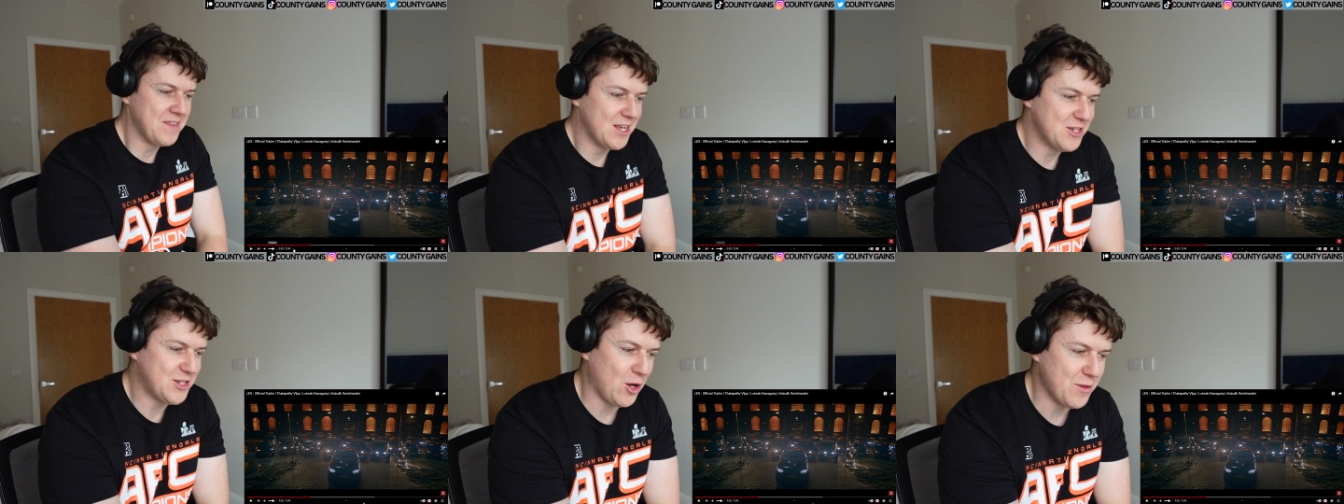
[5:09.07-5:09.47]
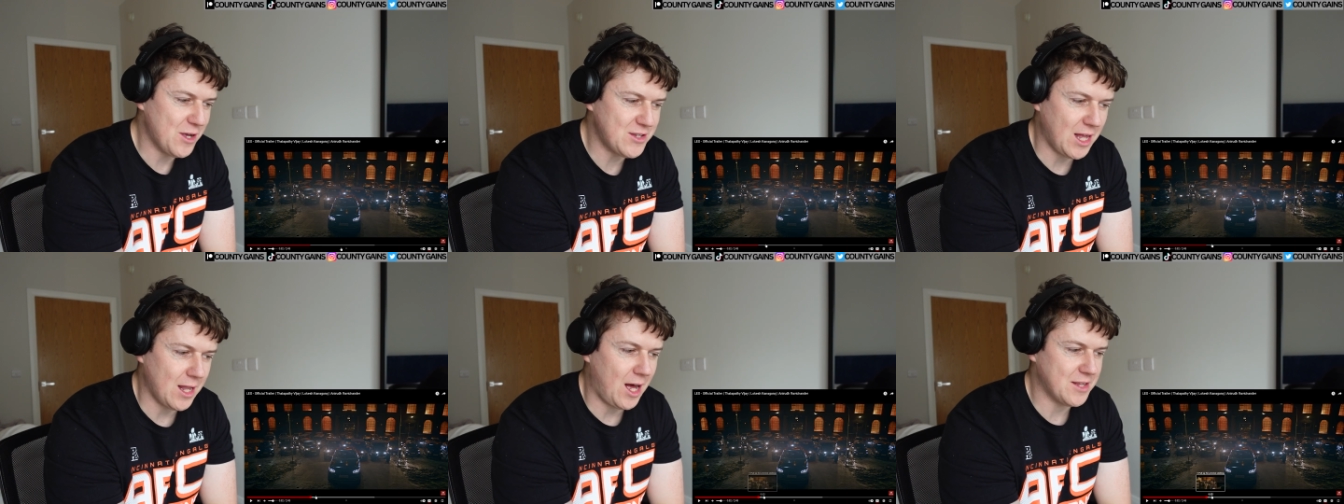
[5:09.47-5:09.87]
So
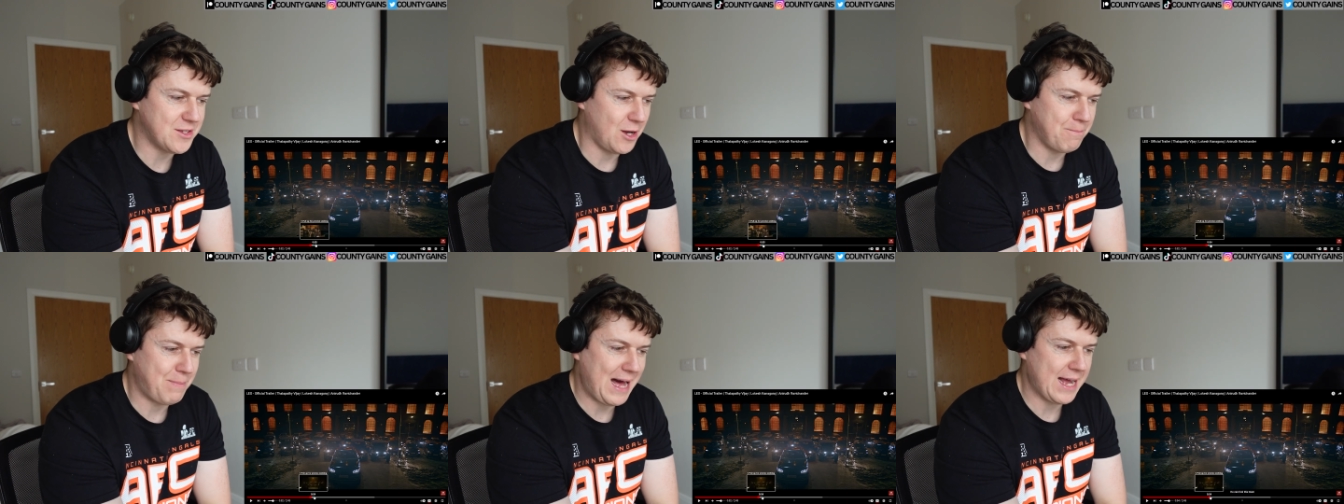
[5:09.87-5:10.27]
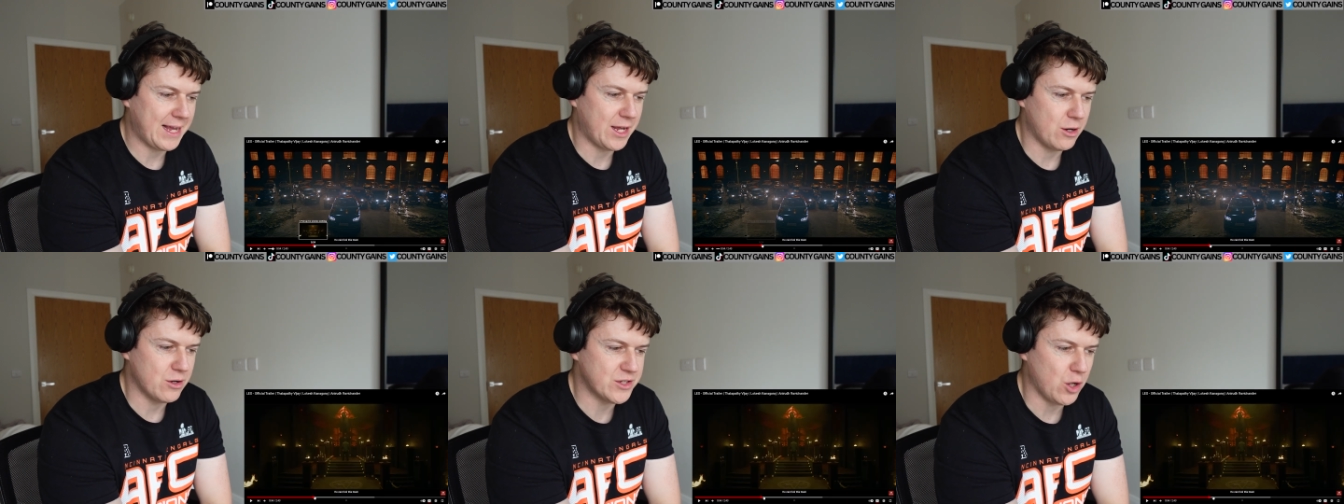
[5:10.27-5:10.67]
there's a lot to
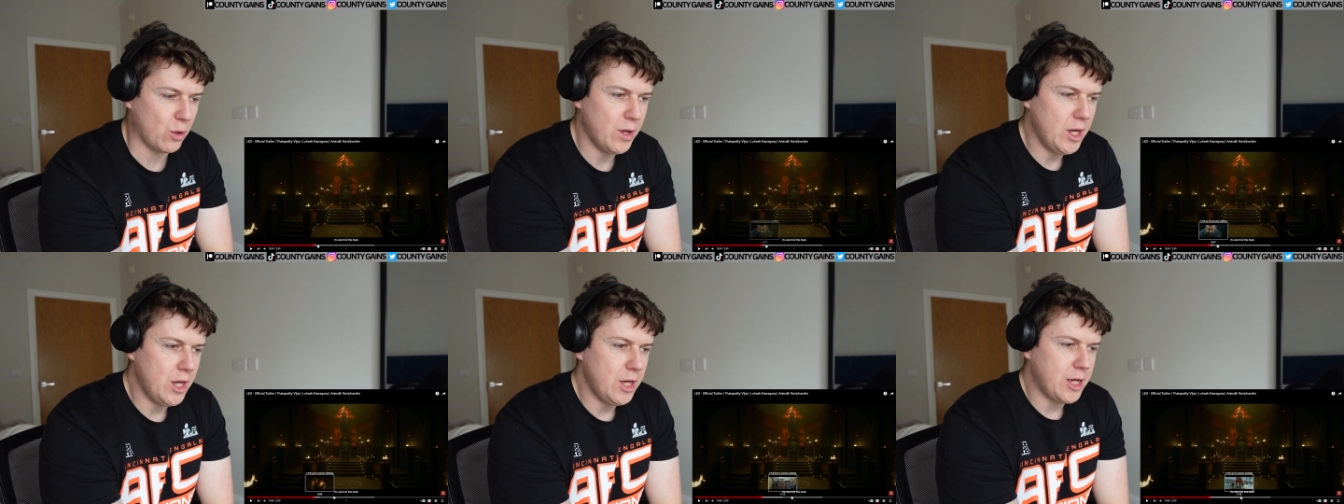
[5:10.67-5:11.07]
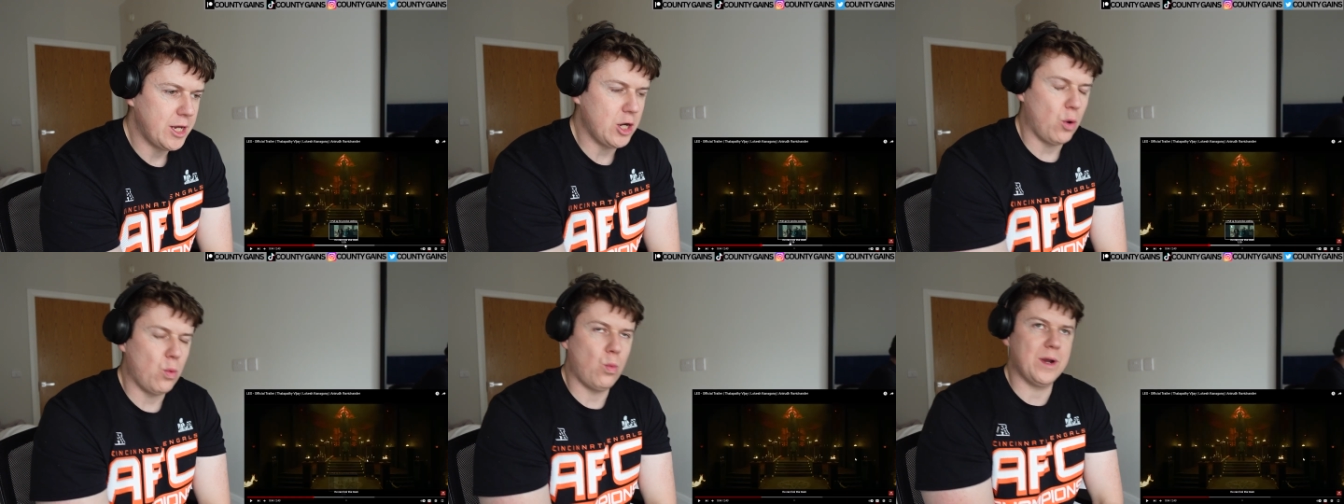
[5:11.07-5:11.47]
unpack here. So,
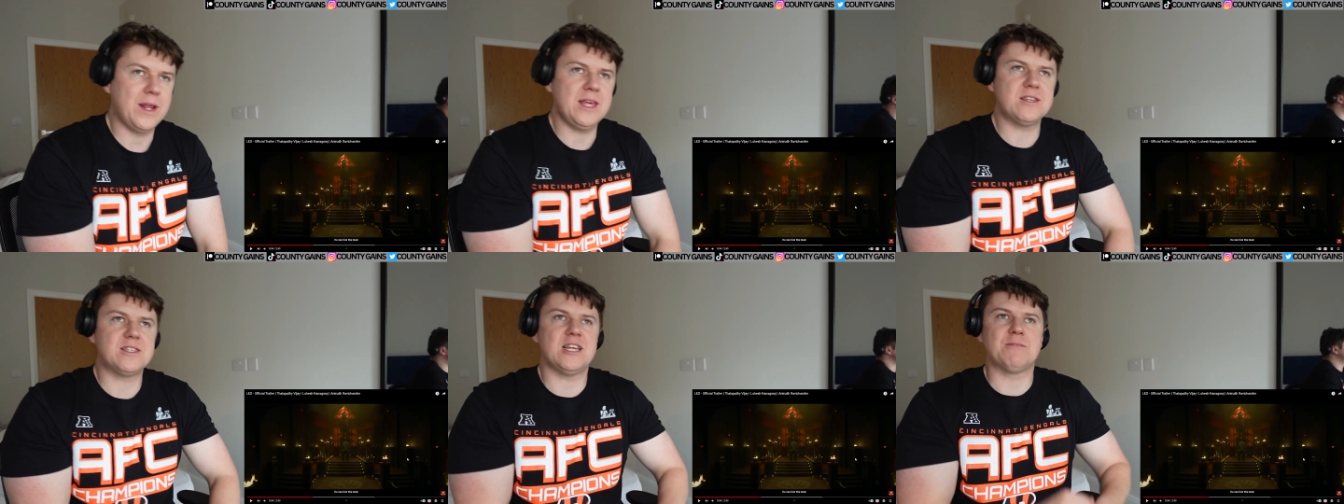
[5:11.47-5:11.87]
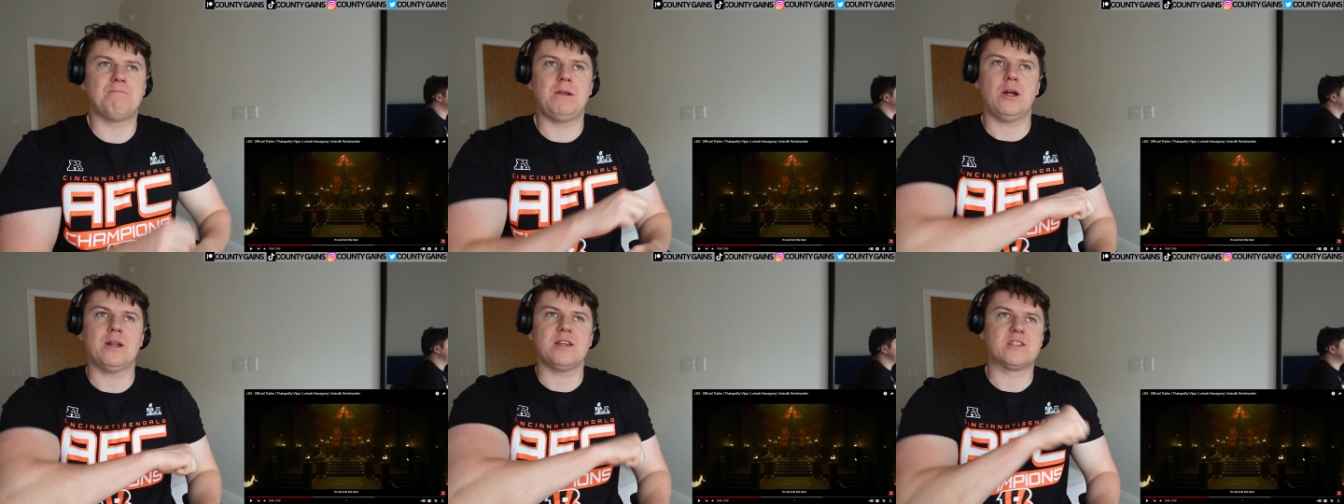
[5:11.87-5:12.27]
you know, when he says
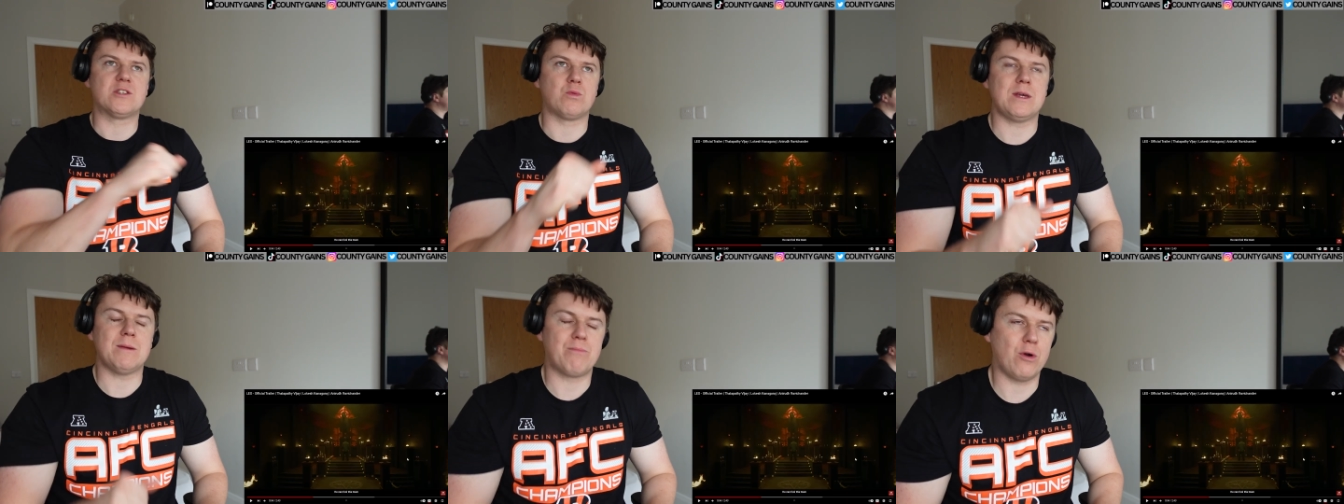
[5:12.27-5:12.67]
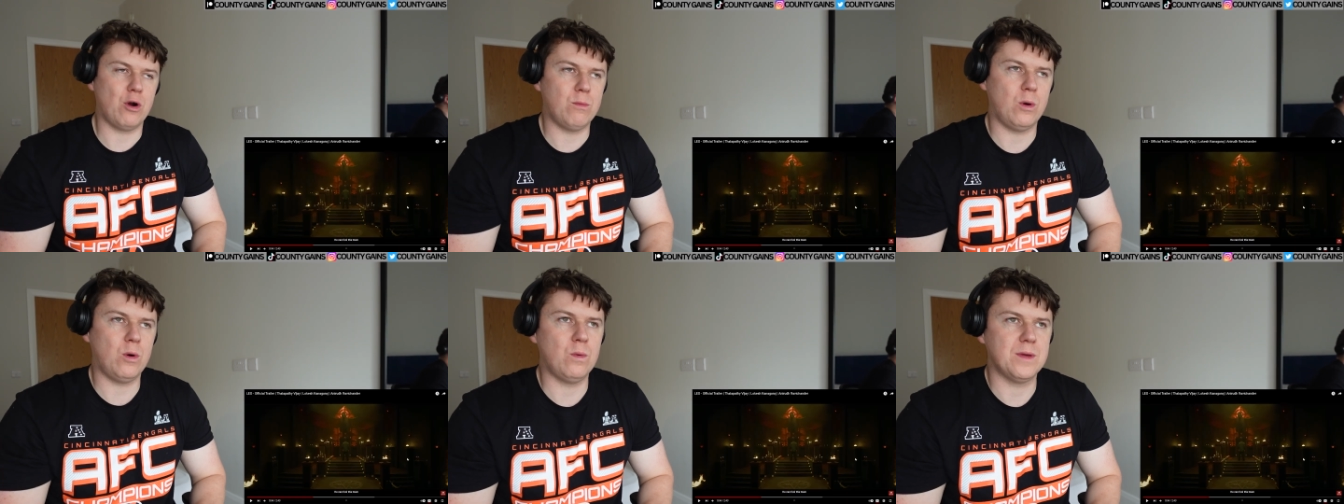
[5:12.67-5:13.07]
bloody sweet
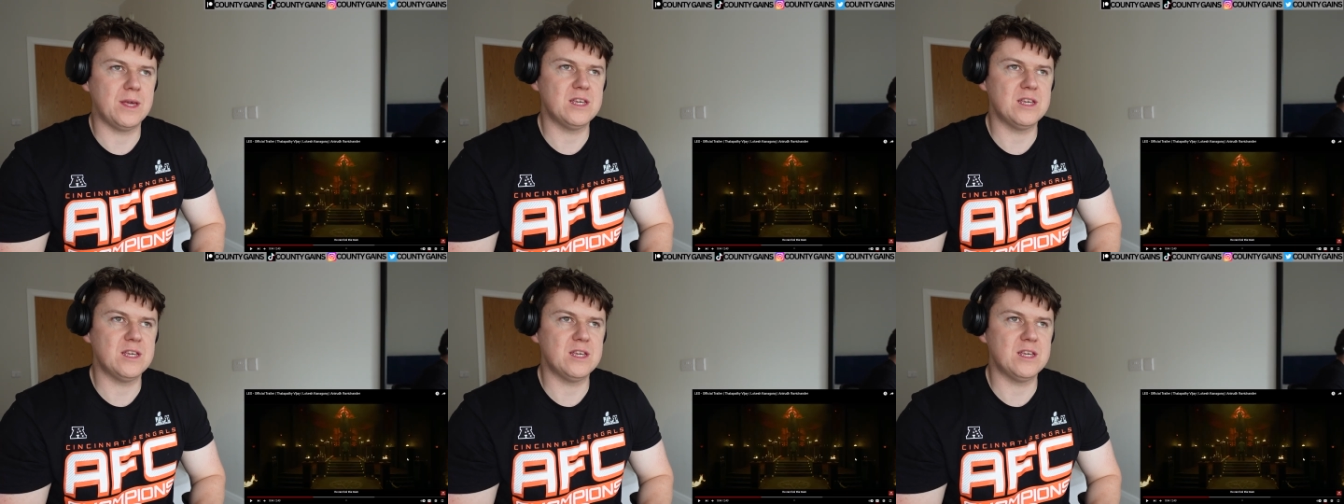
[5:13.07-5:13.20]
promo,